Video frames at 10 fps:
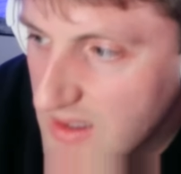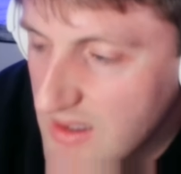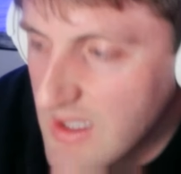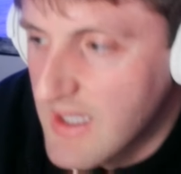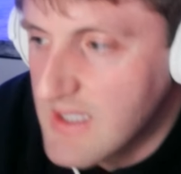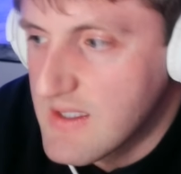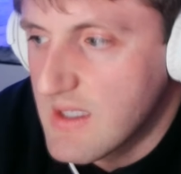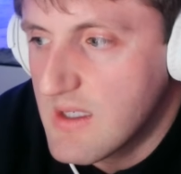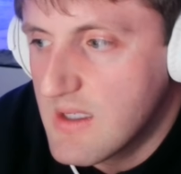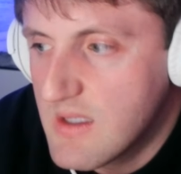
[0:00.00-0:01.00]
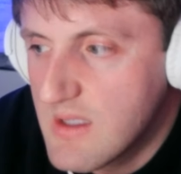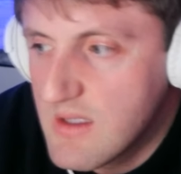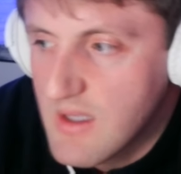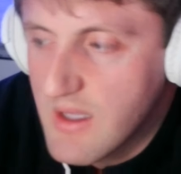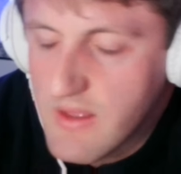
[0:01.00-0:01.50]
Yeah, guys, like,
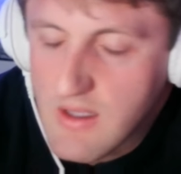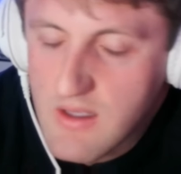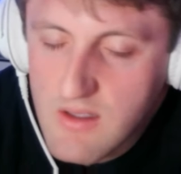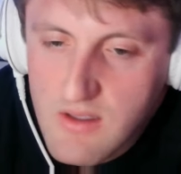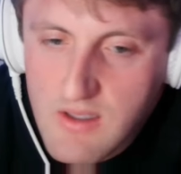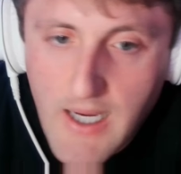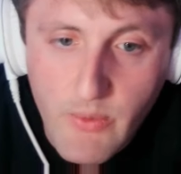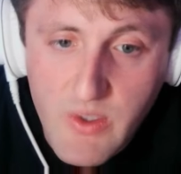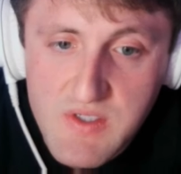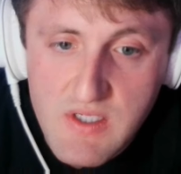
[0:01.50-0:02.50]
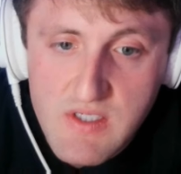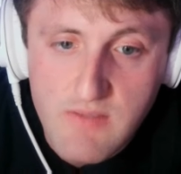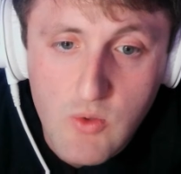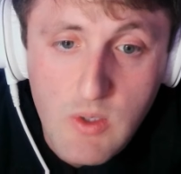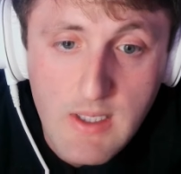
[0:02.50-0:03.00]
I think Kyrie assists,
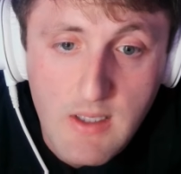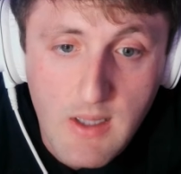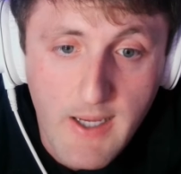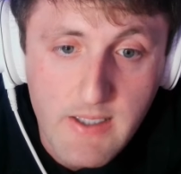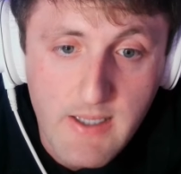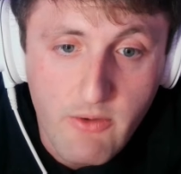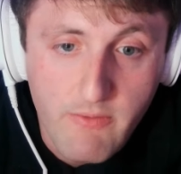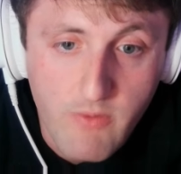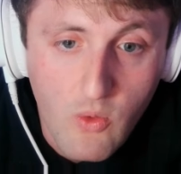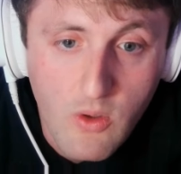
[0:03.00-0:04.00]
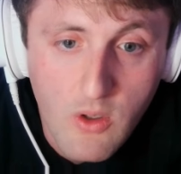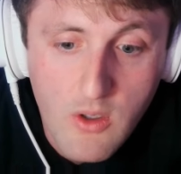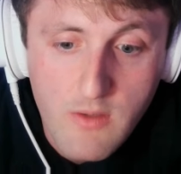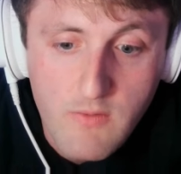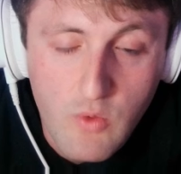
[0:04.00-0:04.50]
if you can get the line down to 4,
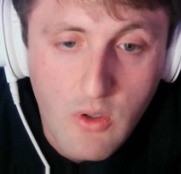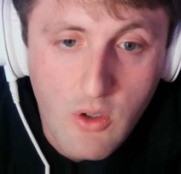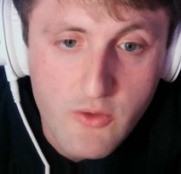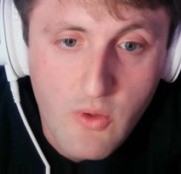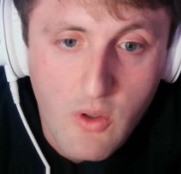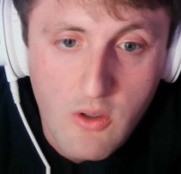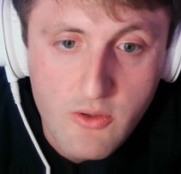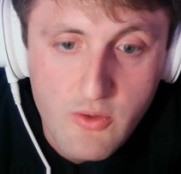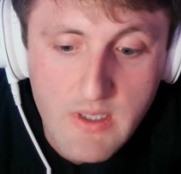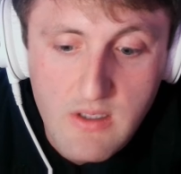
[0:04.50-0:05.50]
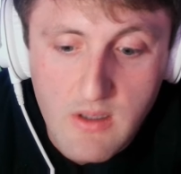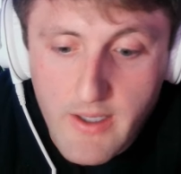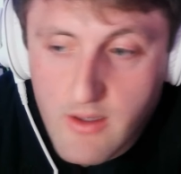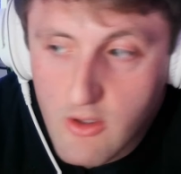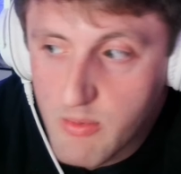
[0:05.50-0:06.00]
if you can alternate the
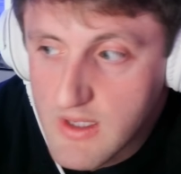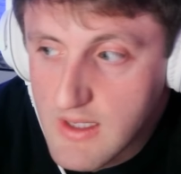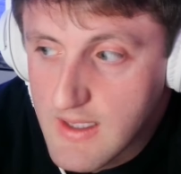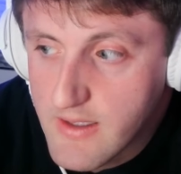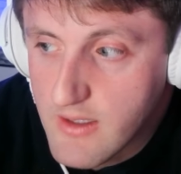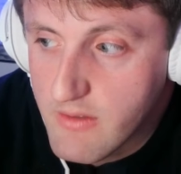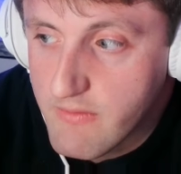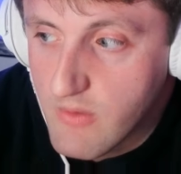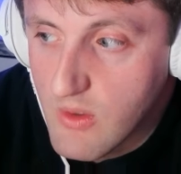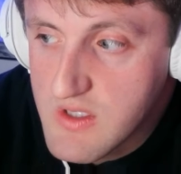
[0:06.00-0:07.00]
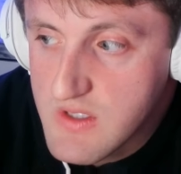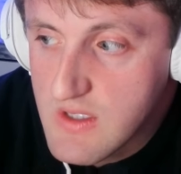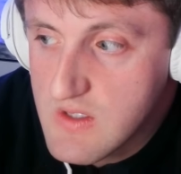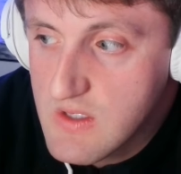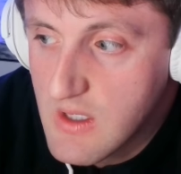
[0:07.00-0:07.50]
line a little bit, get that down to 4
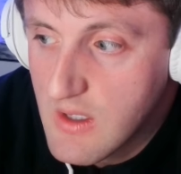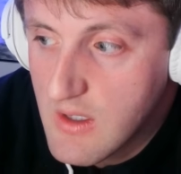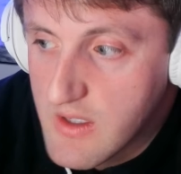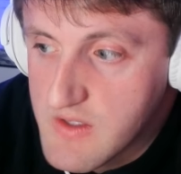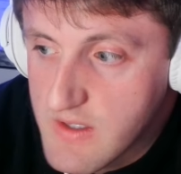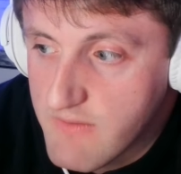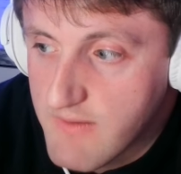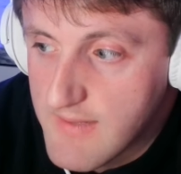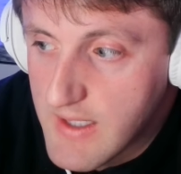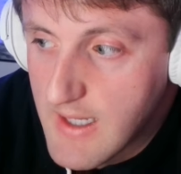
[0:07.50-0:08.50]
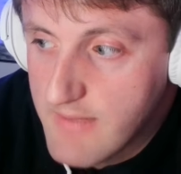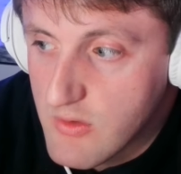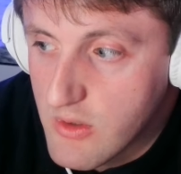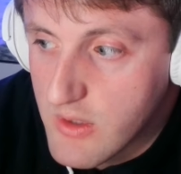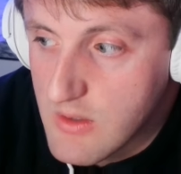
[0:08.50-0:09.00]
assists instead of 5.5,
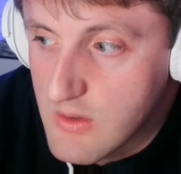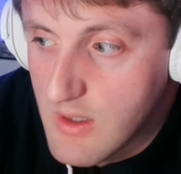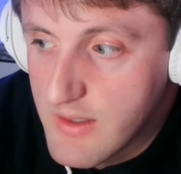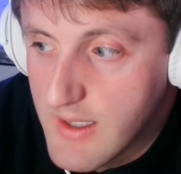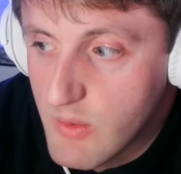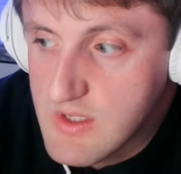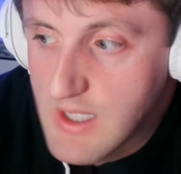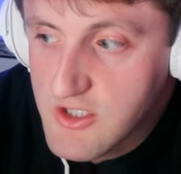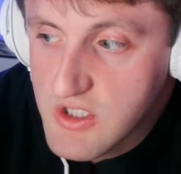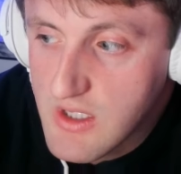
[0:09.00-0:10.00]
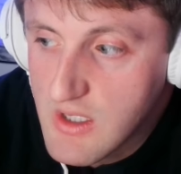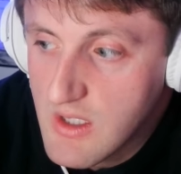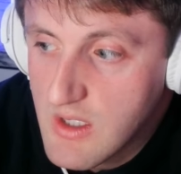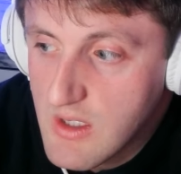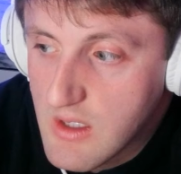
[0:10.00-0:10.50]
you're looking good on that. With Doncic
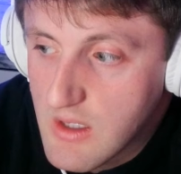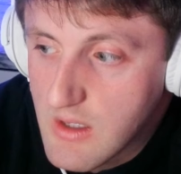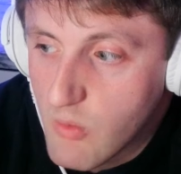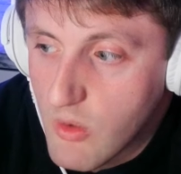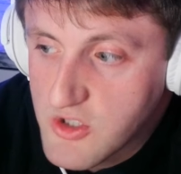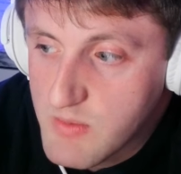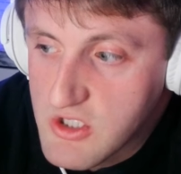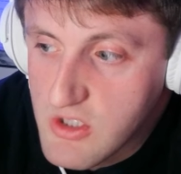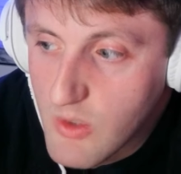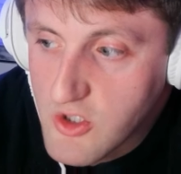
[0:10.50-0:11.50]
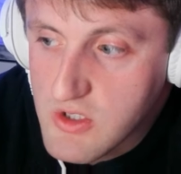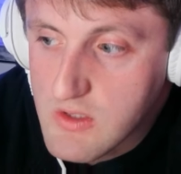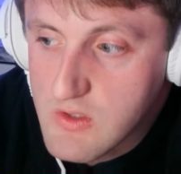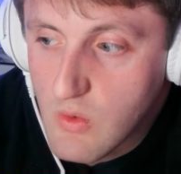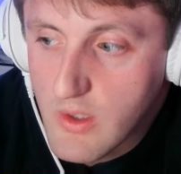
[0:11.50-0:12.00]
and PJ Washington
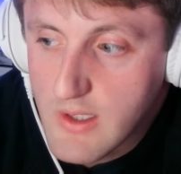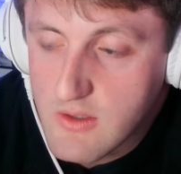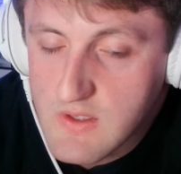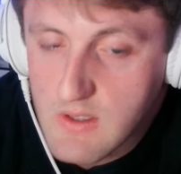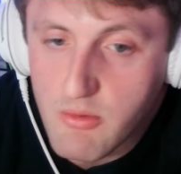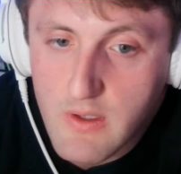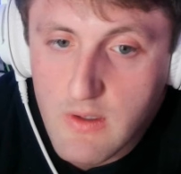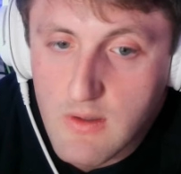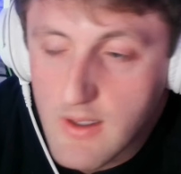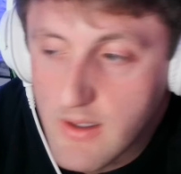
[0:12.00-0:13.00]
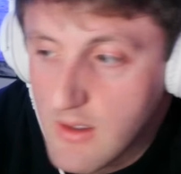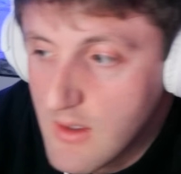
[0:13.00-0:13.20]
scoring, it looks like a pretty good line.